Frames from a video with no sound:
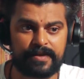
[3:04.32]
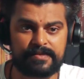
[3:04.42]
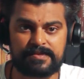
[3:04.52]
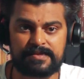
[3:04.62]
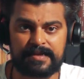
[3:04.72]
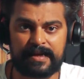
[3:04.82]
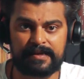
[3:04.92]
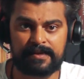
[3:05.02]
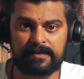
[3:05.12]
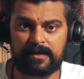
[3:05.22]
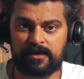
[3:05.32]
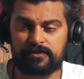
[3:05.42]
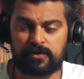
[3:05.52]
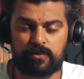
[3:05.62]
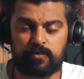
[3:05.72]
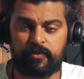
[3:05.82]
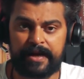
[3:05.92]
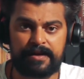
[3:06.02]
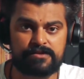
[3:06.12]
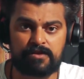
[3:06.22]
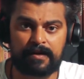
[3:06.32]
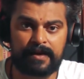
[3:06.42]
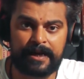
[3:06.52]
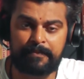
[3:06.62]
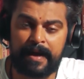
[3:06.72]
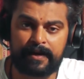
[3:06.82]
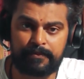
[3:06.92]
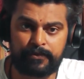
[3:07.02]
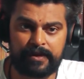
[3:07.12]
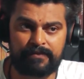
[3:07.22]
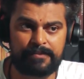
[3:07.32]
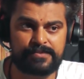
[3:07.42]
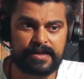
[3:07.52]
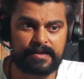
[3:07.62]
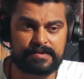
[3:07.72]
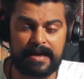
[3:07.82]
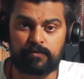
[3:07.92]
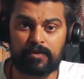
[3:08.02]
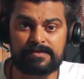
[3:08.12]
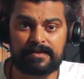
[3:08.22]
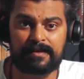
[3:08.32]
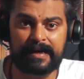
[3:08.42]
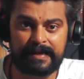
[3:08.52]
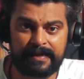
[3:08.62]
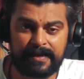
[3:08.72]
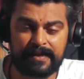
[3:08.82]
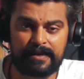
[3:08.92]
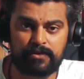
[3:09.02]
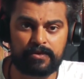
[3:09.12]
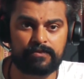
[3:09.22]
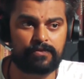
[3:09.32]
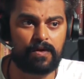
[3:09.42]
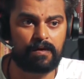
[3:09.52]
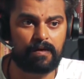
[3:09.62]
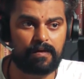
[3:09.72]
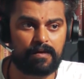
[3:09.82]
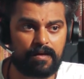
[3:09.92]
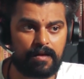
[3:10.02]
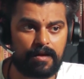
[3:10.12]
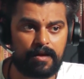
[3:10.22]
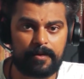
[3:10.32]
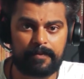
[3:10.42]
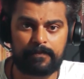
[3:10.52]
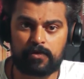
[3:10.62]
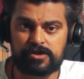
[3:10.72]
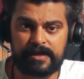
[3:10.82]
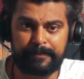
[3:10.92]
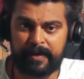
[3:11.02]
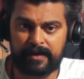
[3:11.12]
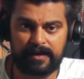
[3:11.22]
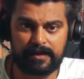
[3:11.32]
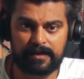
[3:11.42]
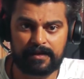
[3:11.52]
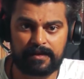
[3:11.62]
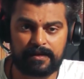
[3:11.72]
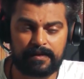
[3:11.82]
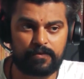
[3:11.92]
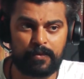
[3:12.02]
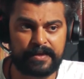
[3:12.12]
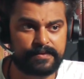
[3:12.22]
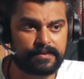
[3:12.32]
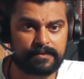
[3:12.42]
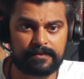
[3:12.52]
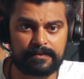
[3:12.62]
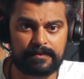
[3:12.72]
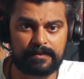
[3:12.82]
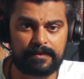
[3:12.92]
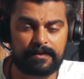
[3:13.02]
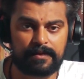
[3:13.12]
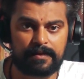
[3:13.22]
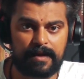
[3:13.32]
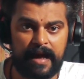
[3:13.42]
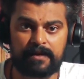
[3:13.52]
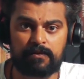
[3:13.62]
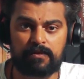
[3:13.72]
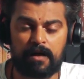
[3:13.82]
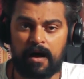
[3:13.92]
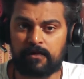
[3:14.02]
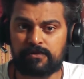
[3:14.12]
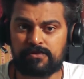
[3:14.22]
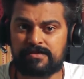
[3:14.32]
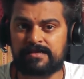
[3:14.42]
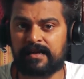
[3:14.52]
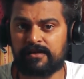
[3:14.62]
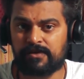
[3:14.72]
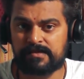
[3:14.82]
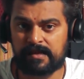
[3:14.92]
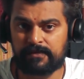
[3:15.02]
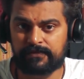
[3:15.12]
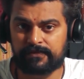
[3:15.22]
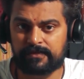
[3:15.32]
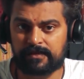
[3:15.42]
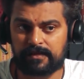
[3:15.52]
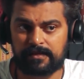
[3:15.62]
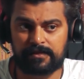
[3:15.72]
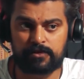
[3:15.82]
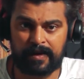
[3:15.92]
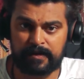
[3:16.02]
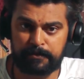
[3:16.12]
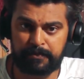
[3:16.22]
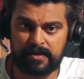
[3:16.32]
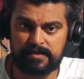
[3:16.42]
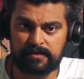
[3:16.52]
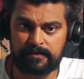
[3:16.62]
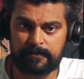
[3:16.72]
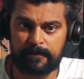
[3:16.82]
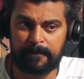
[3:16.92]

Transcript: It's decided through various online matrimonial websites. And what's the criteria they're looking for? Mostly money, wealth. And how do you sell yourself to another person?